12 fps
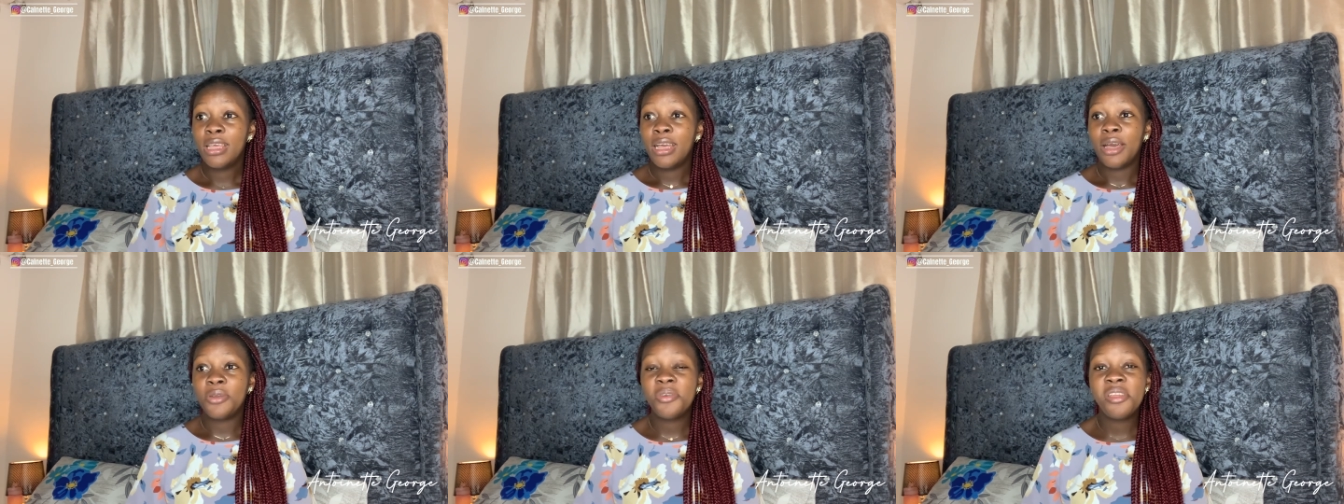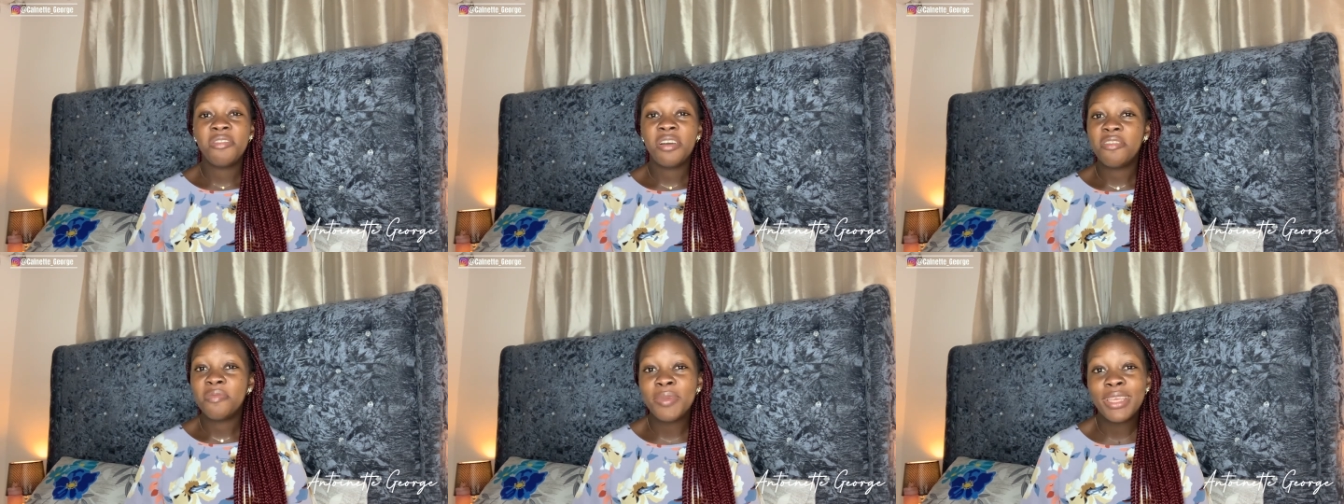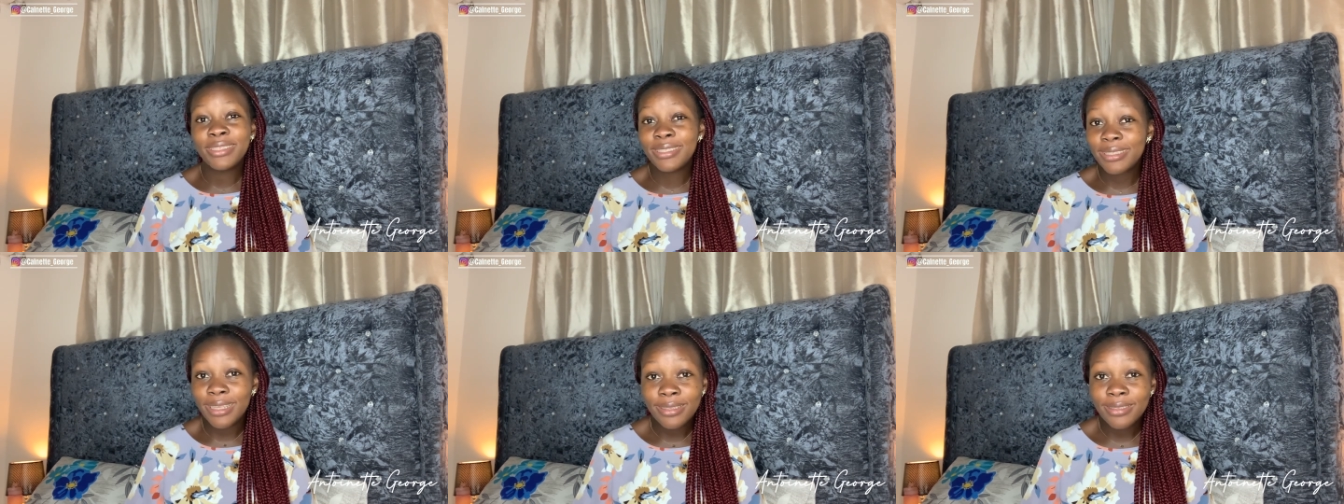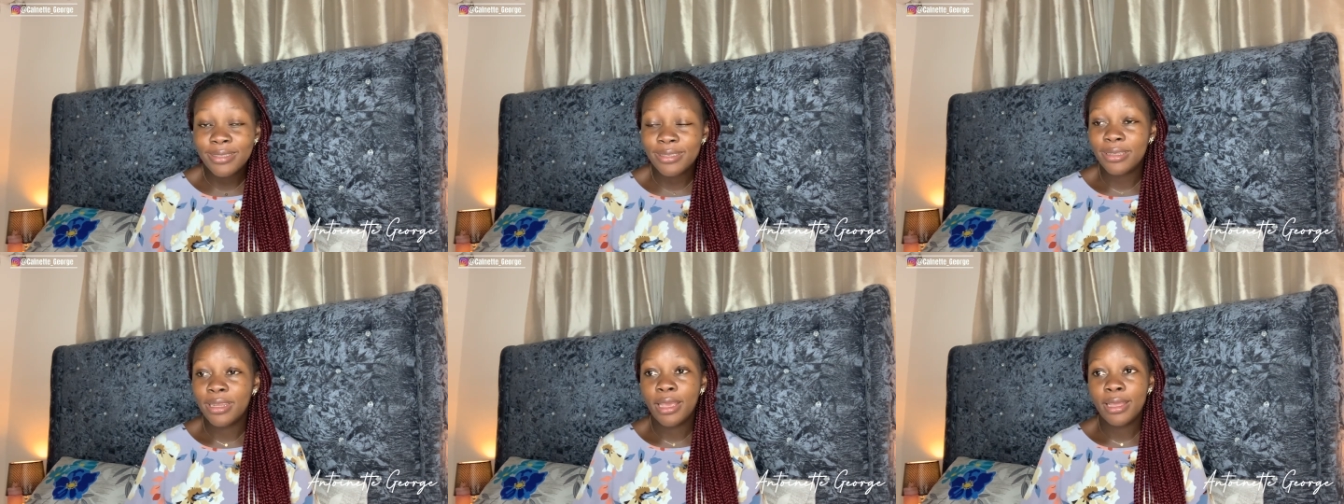i don't know if i've made sense
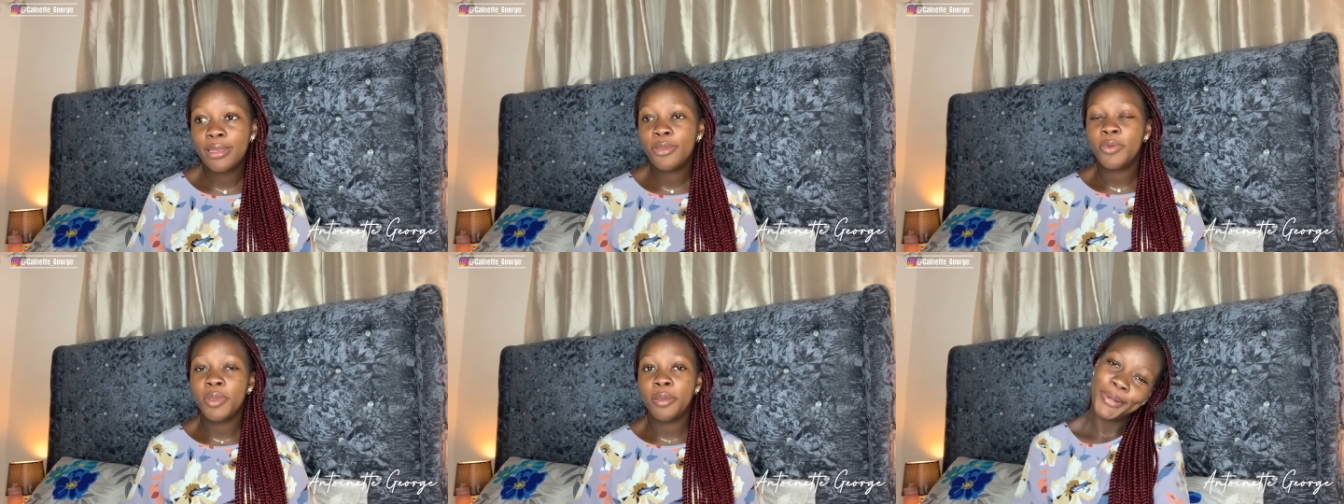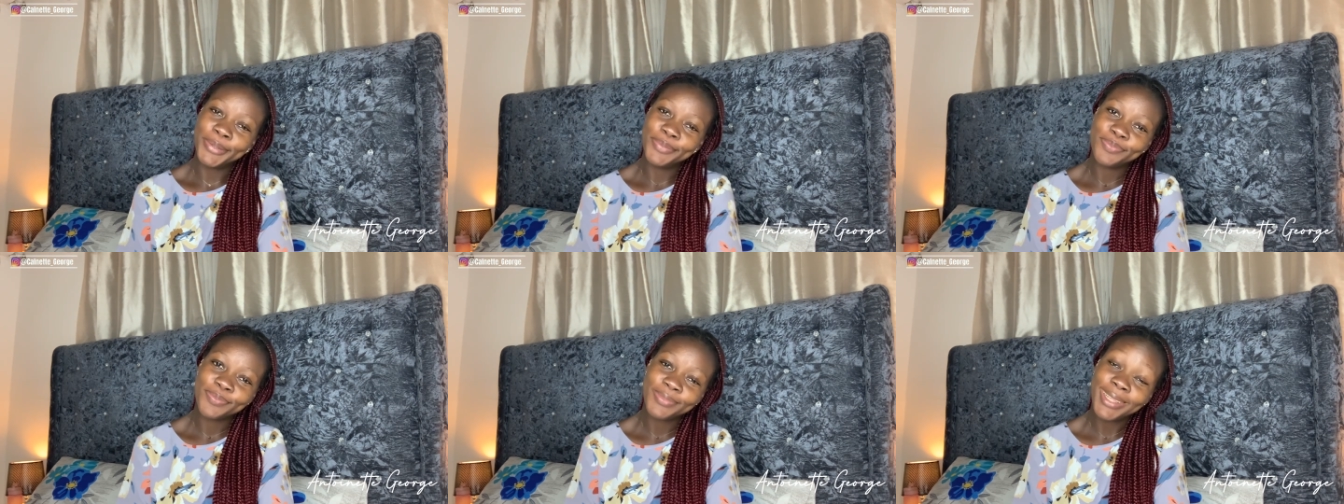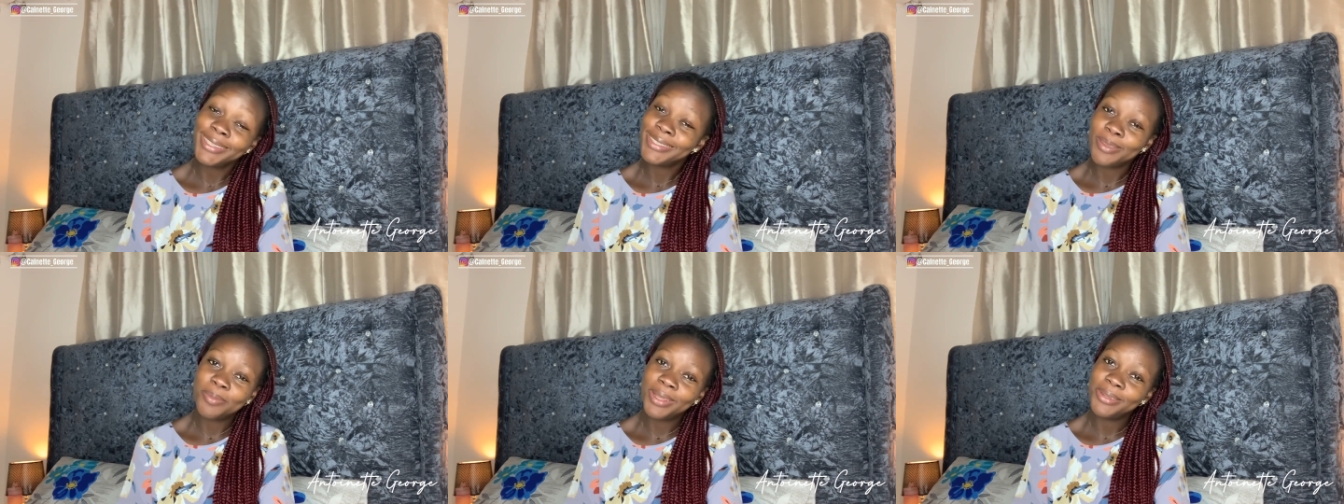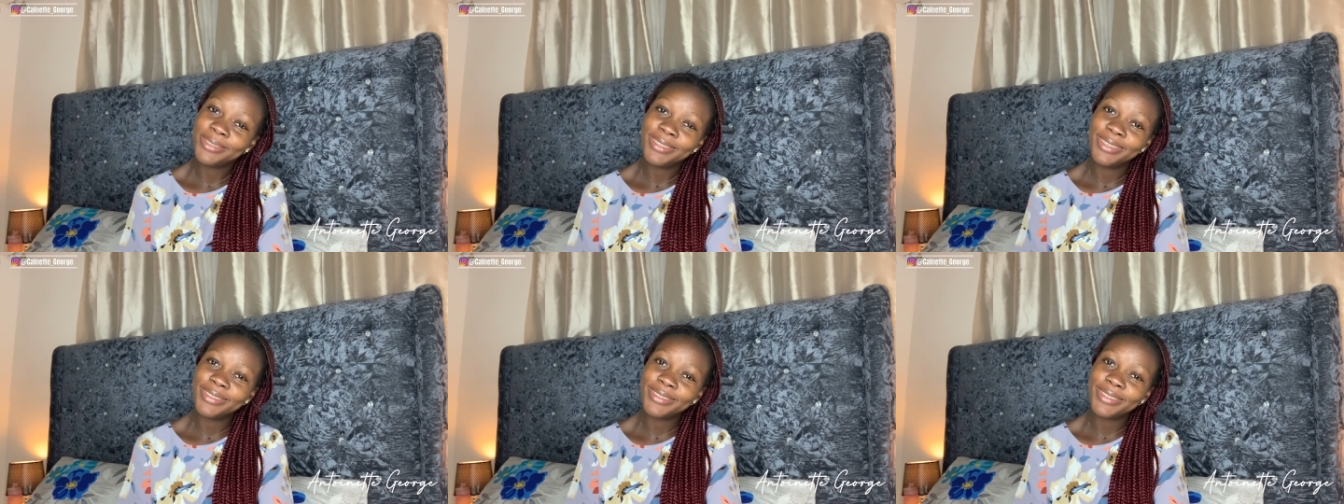in any way but that's about
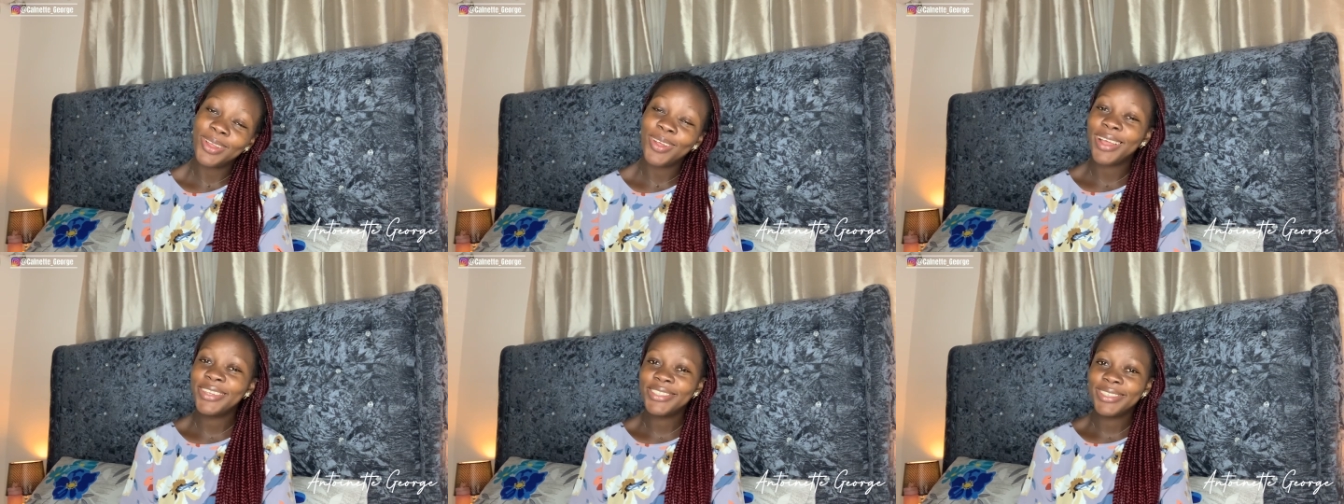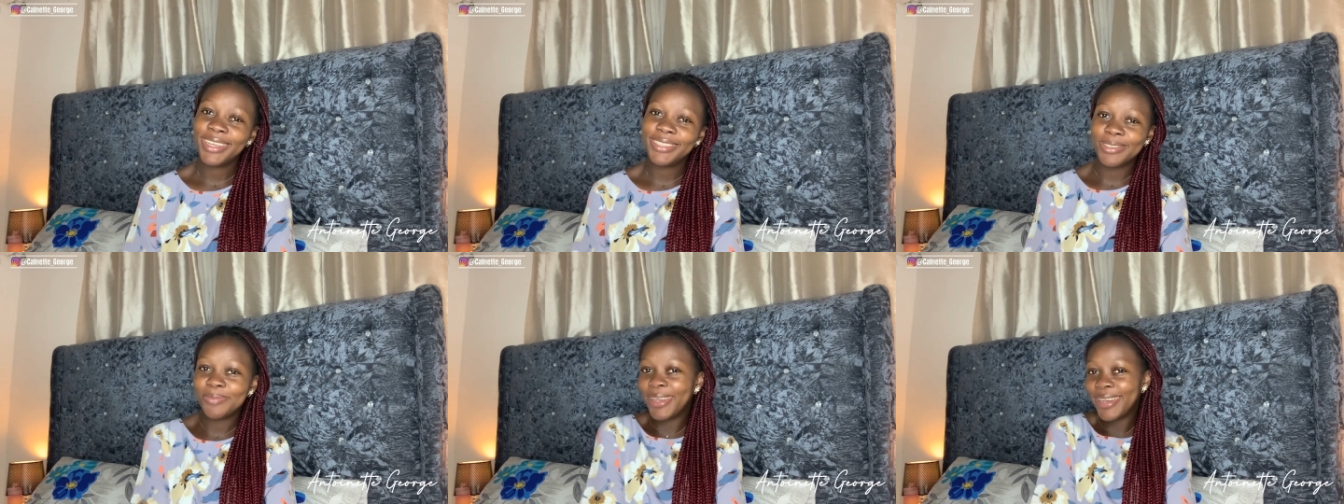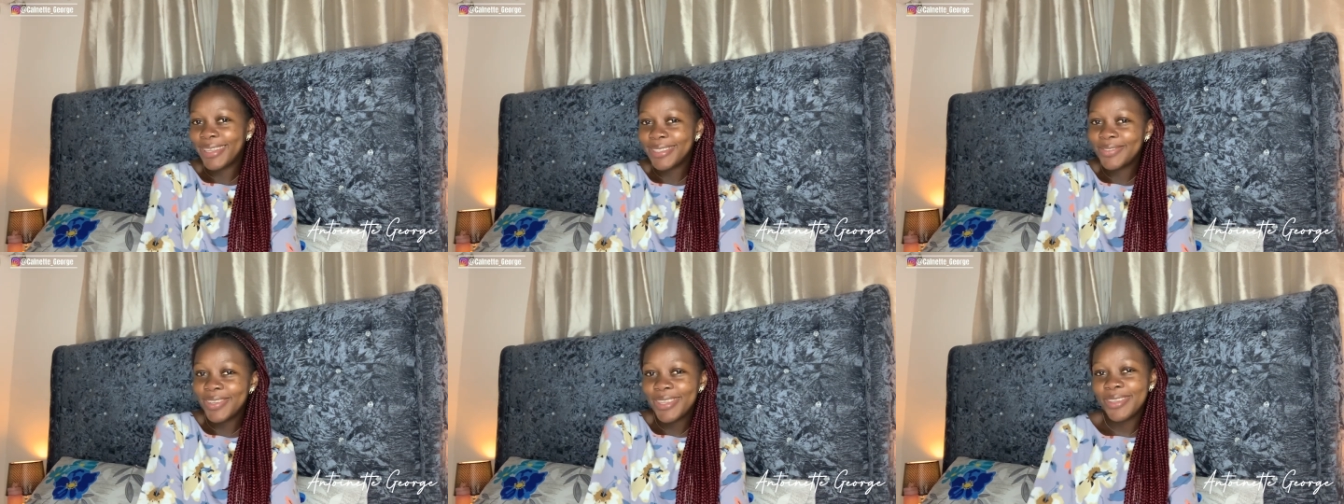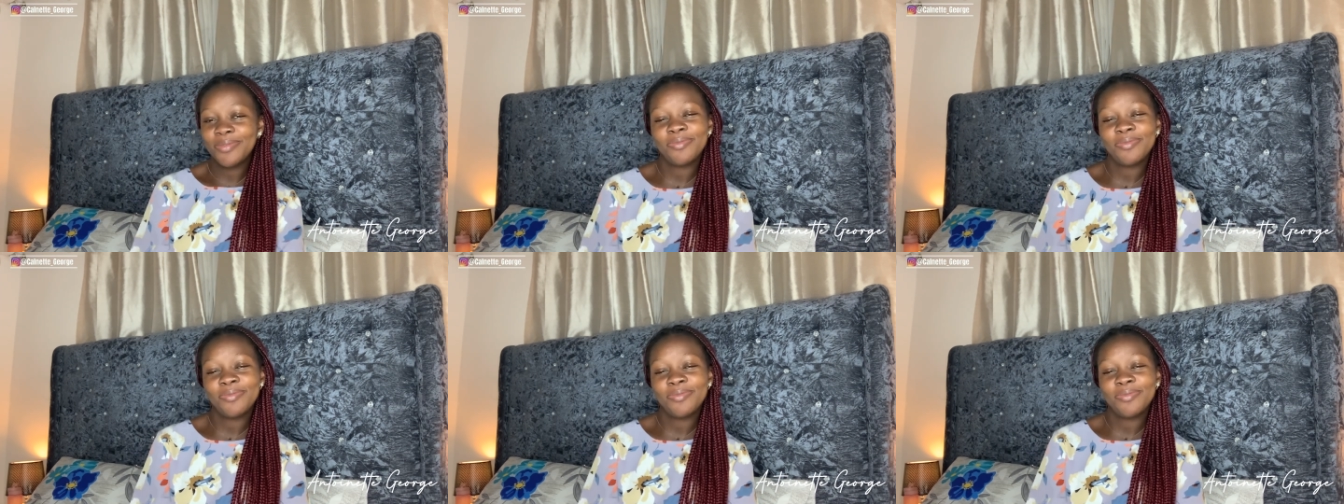it i'll catch you guys in my next video